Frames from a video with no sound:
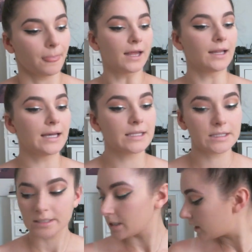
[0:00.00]

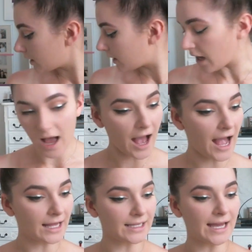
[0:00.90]
Let's
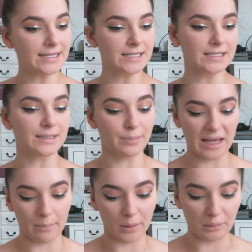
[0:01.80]
highlight the
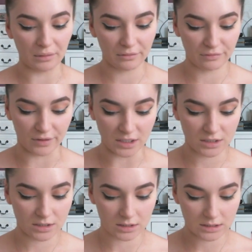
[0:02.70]
brow bone
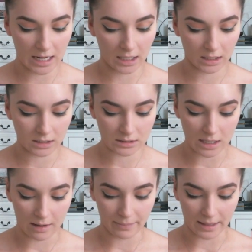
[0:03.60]
first. Taking this
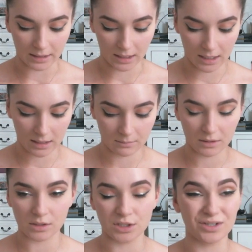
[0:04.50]
Tarte palette again, I'm
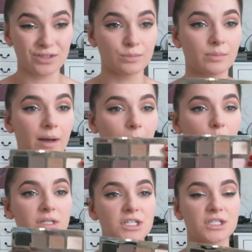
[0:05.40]
going to use Supermom,
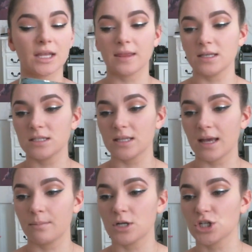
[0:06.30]
which is the
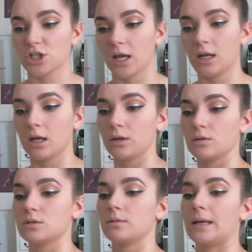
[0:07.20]
same shade I
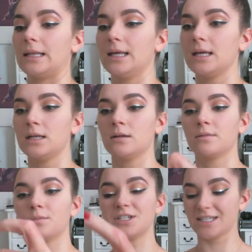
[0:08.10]
used on my lid,
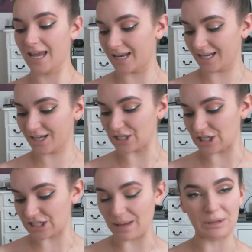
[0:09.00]
which is handy
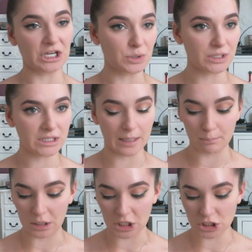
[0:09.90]
because I'm going to use the same
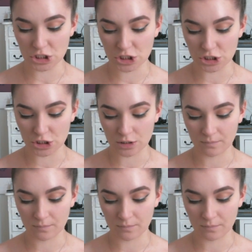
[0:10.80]
brush.